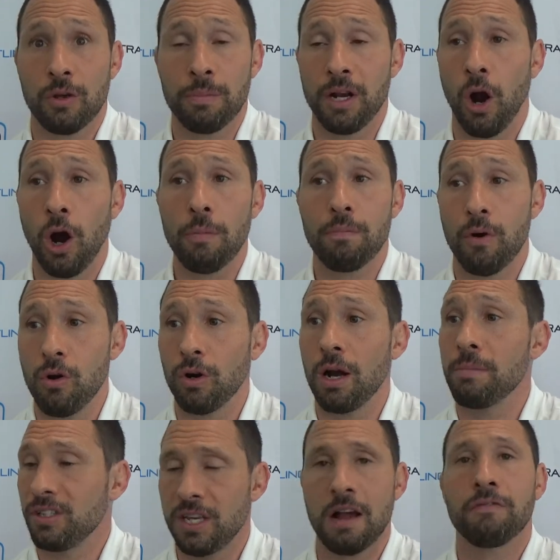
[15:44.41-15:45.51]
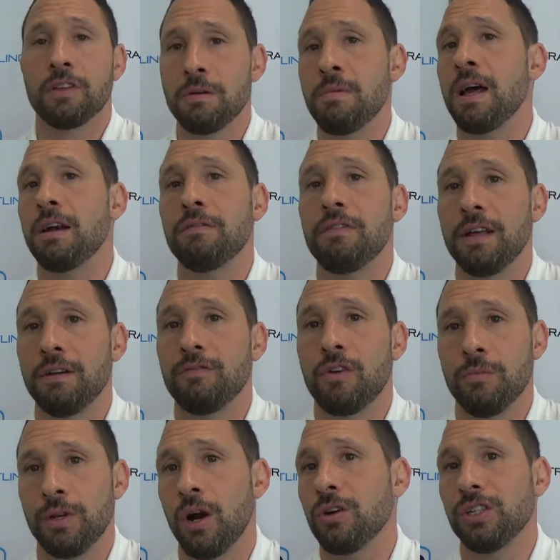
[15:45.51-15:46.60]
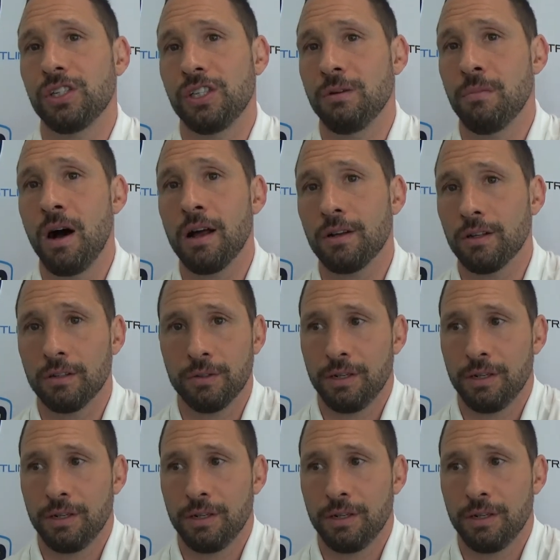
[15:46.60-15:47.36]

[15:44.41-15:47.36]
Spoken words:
I mean, our program has definitely benefited from the RTC model.